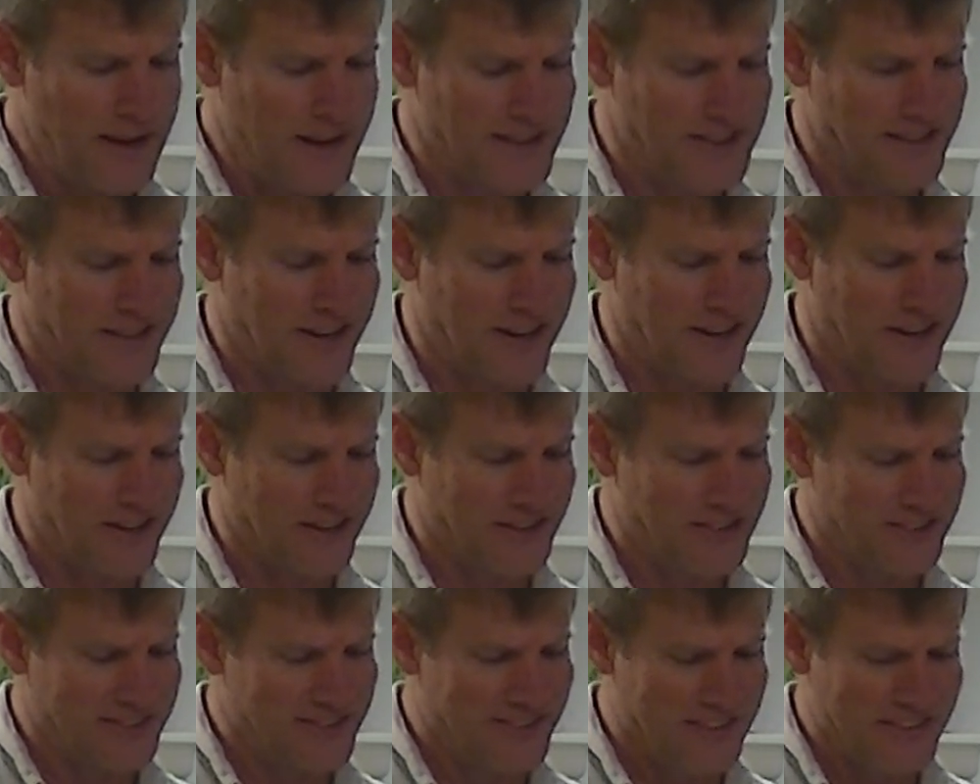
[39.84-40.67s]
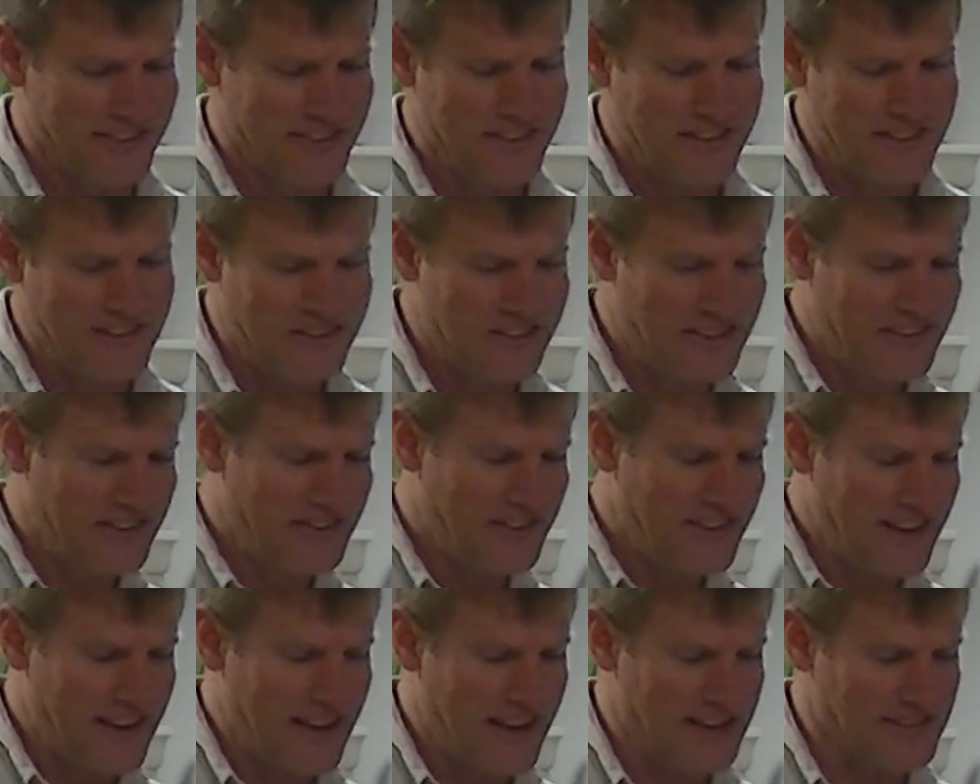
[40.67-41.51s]
as they're
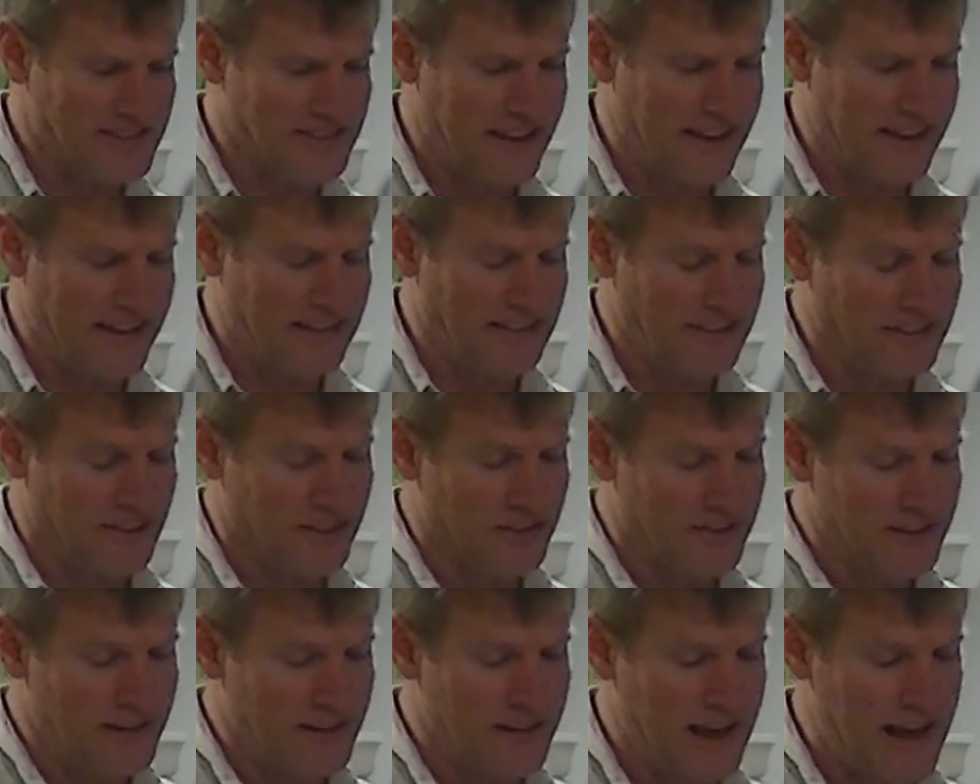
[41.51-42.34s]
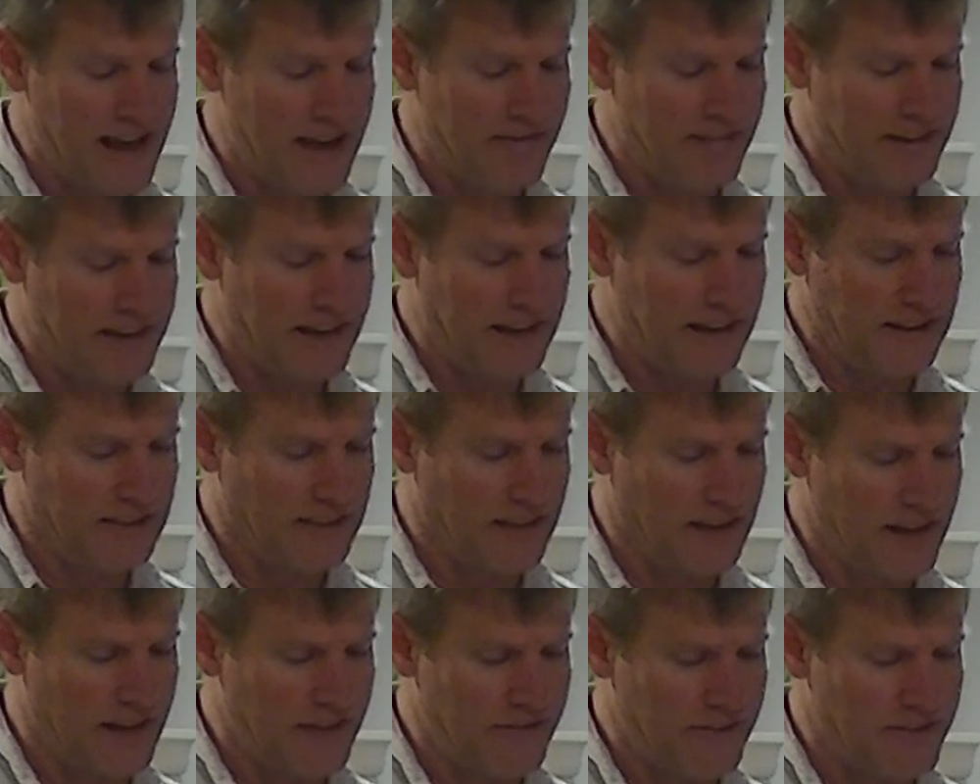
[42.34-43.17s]
as they learn to navigate
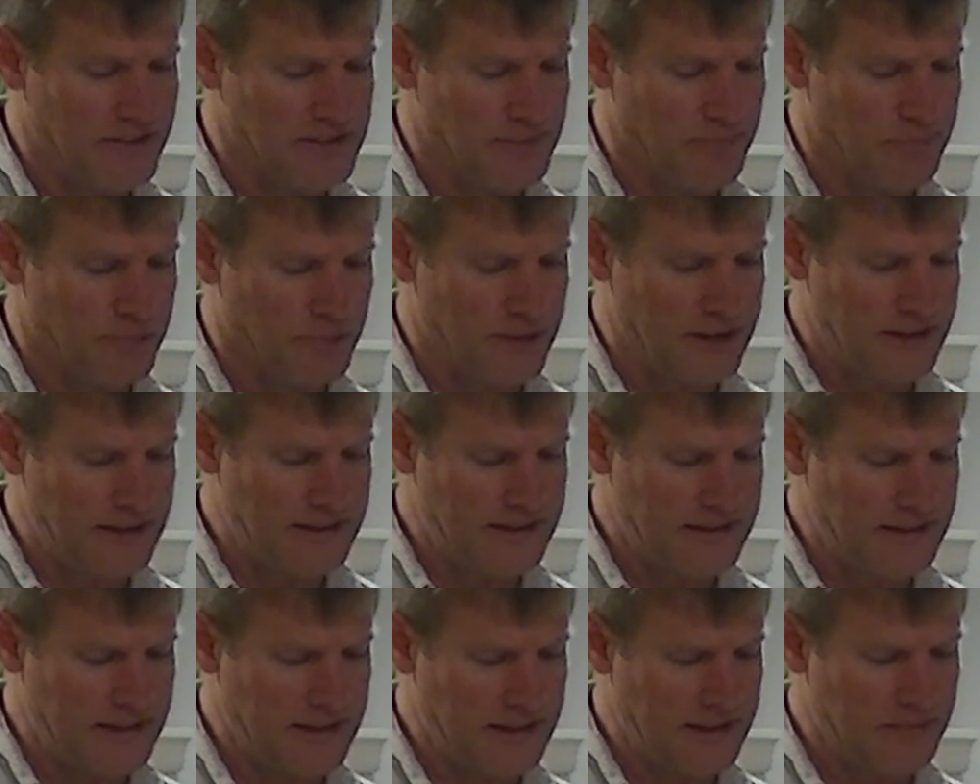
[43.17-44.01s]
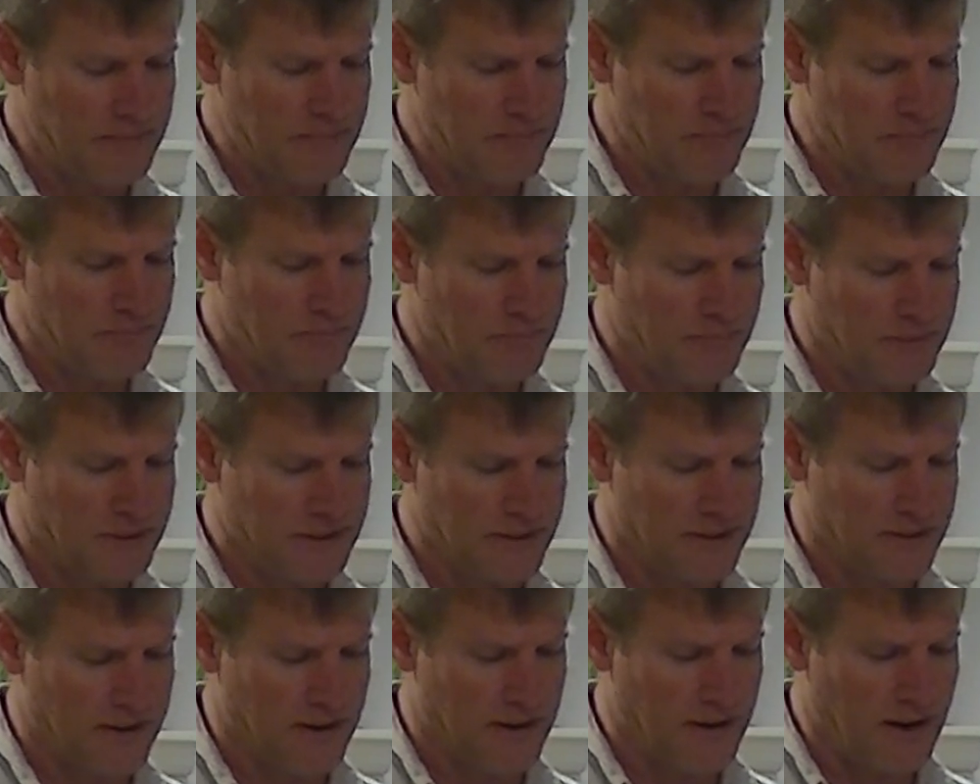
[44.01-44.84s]
life as a preteen. But
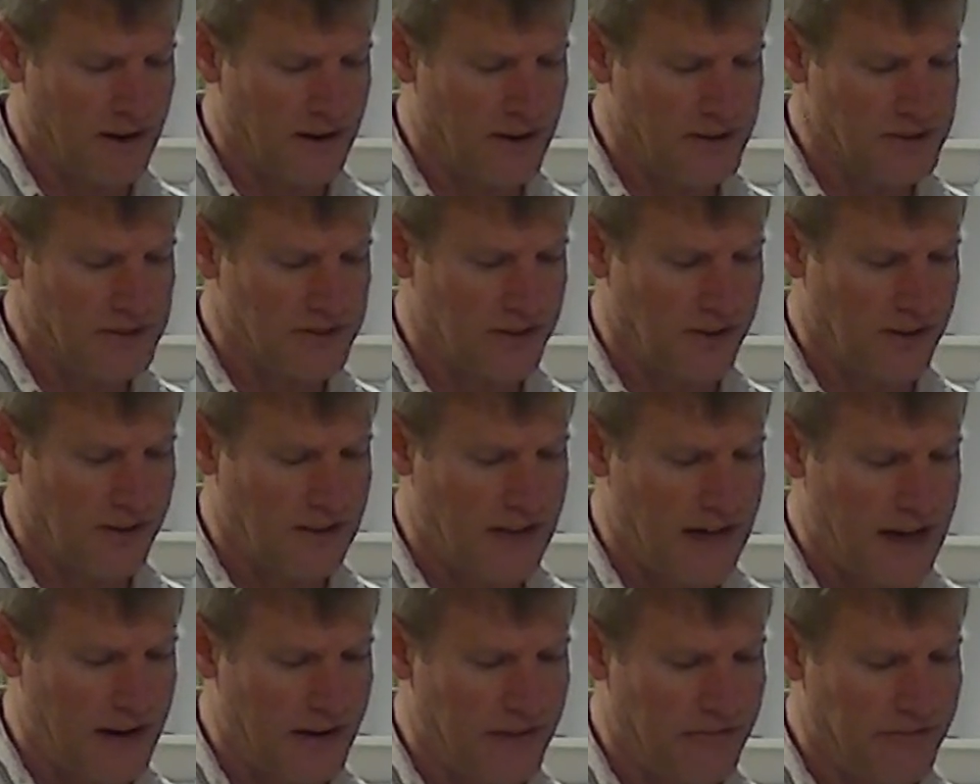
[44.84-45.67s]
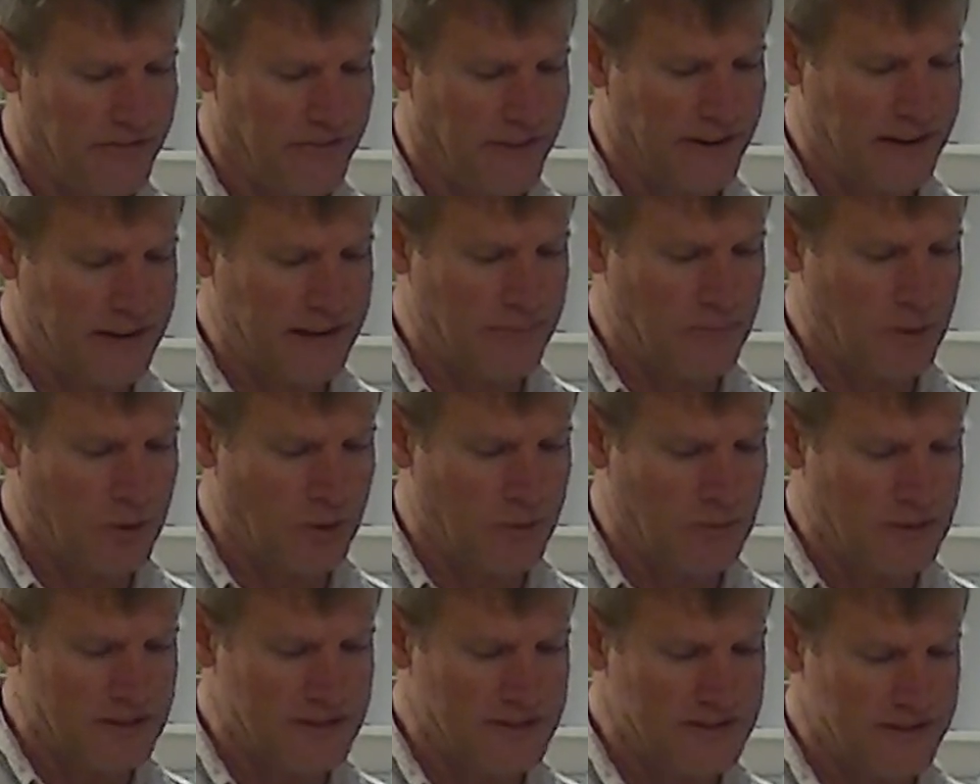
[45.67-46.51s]
there are also a lot of funny
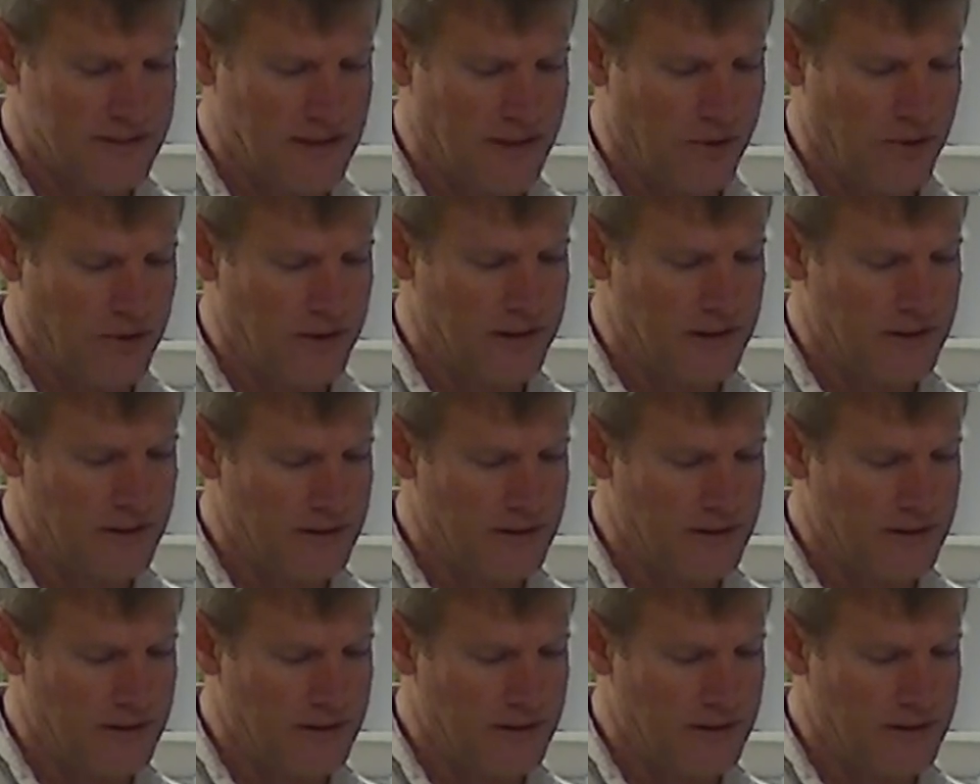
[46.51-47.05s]
moments that would